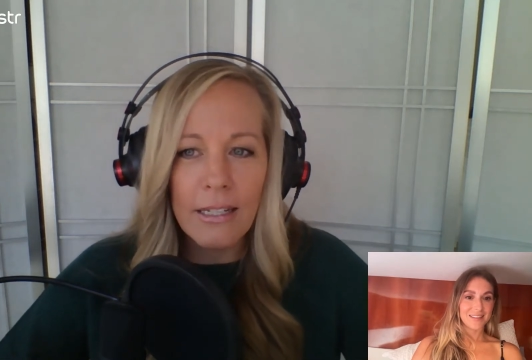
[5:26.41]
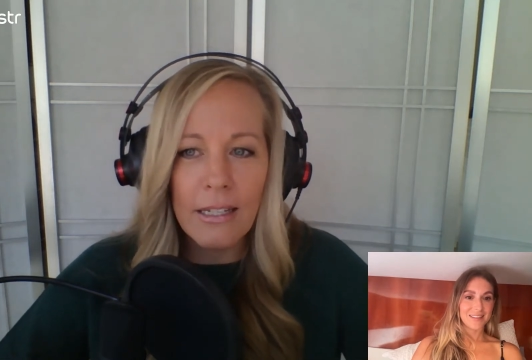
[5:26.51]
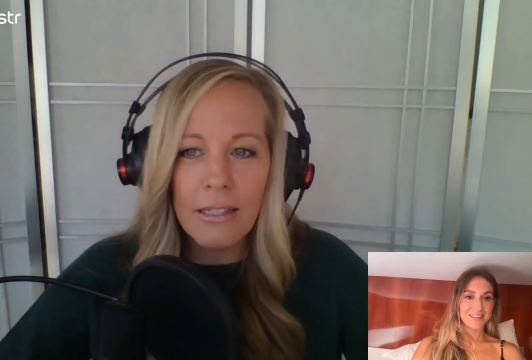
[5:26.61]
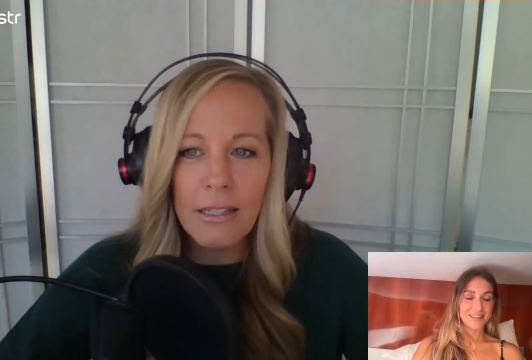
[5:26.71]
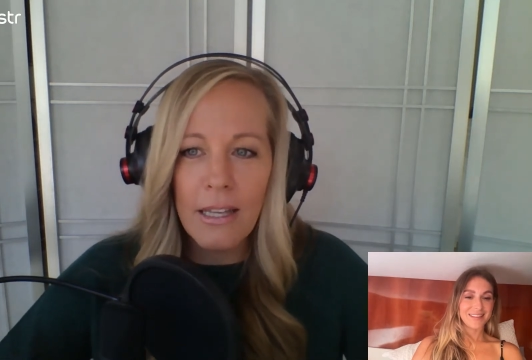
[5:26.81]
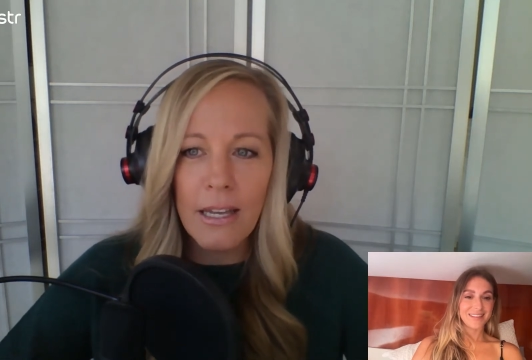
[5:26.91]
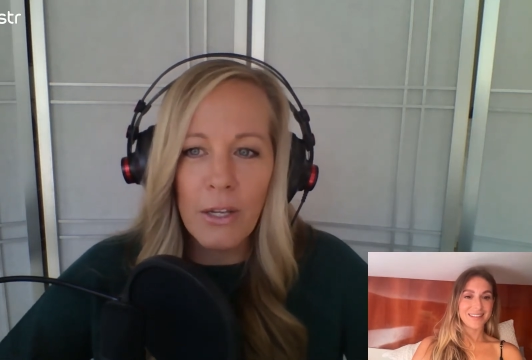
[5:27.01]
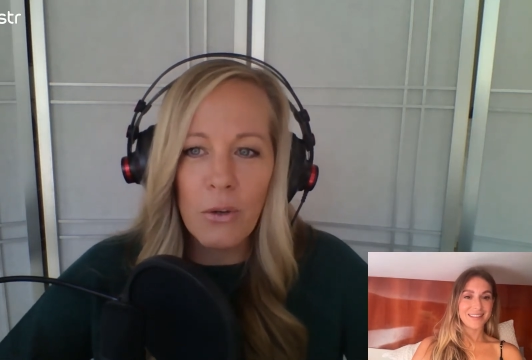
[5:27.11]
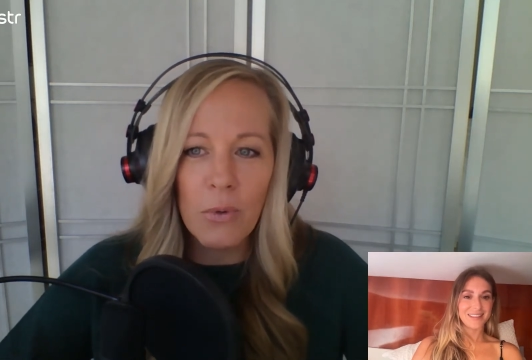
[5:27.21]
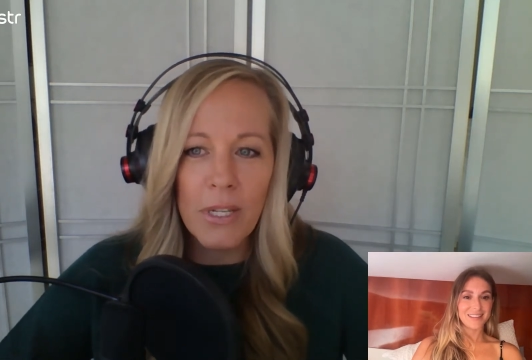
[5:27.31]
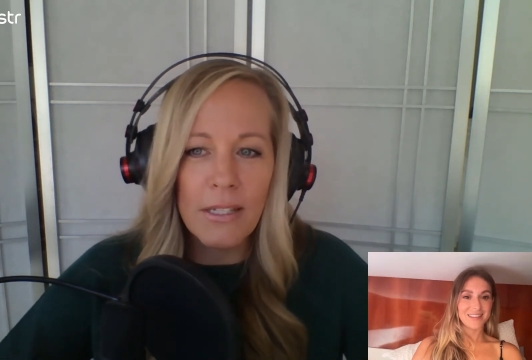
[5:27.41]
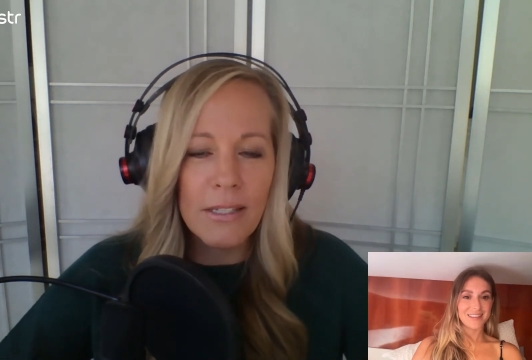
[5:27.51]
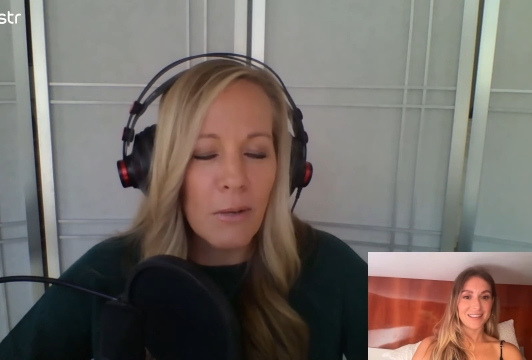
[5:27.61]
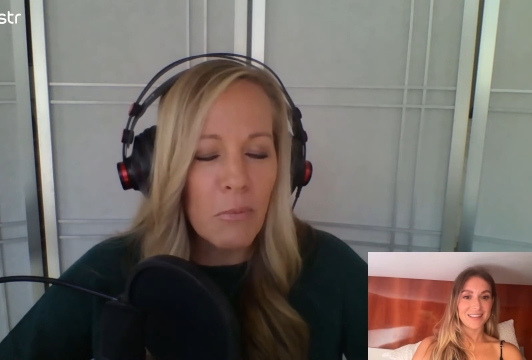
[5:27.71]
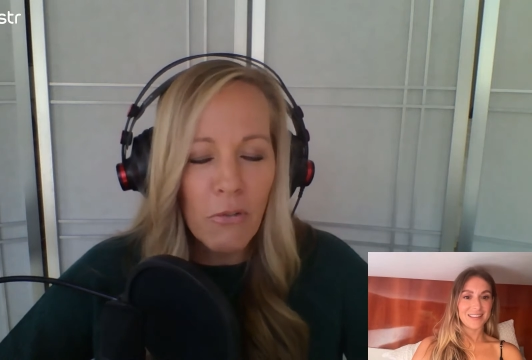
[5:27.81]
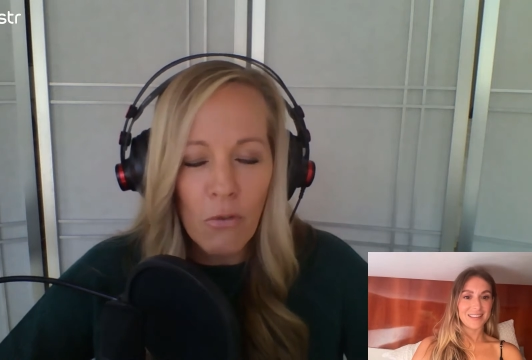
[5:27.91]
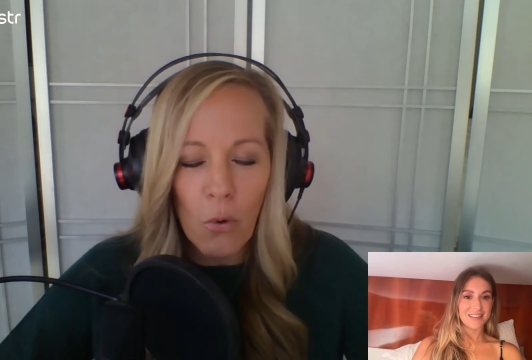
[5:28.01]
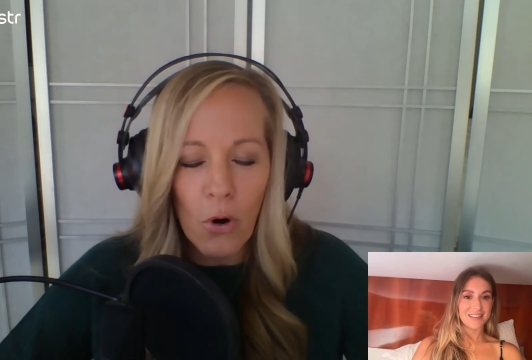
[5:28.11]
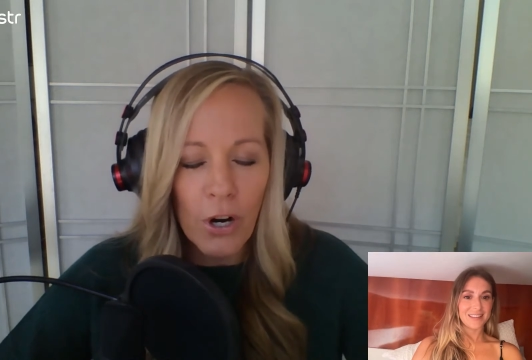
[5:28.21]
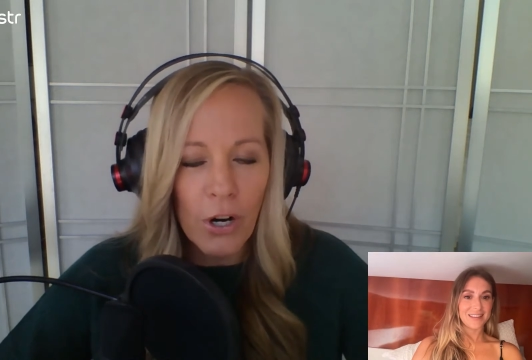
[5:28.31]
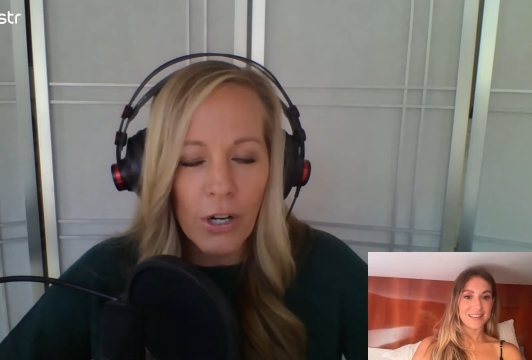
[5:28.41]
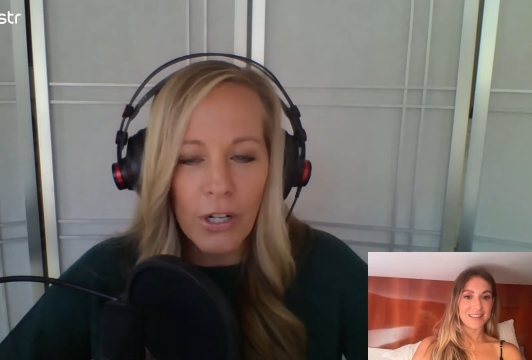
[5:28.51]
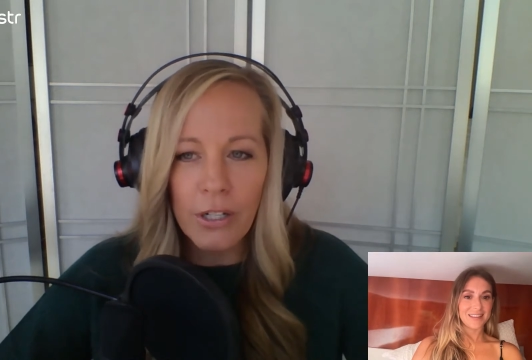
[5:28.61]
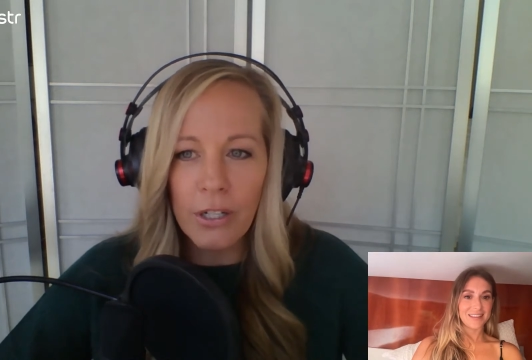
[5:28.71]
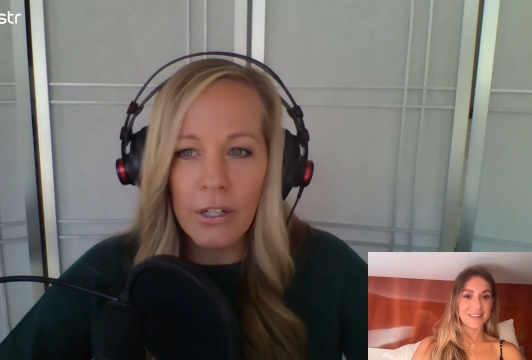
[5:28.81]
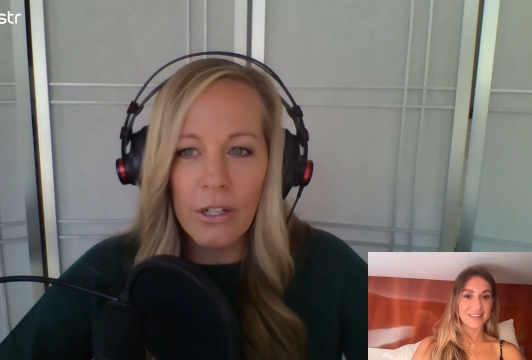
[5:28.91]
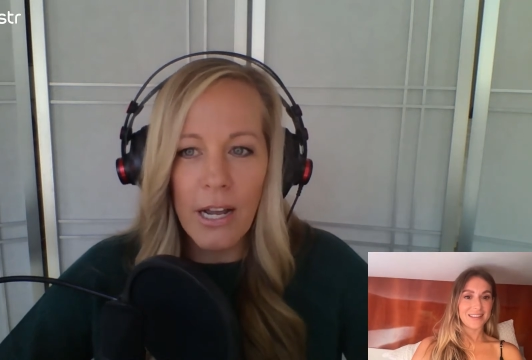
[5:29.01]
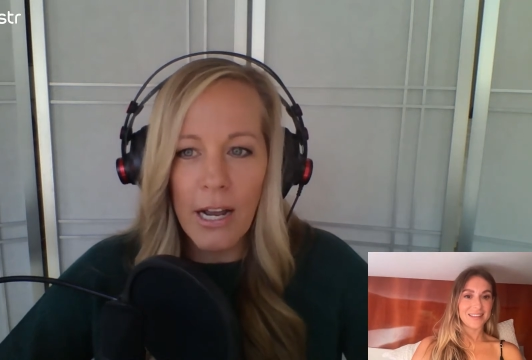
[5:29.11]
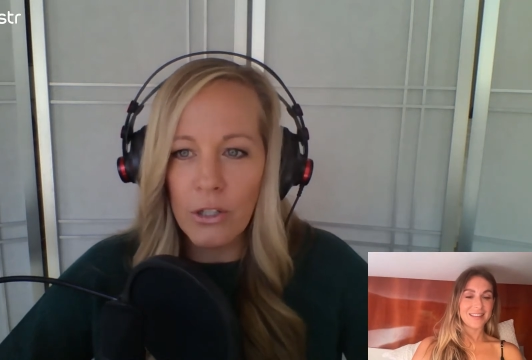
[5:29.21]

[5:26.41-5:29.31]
Speaker 1: And like we said before,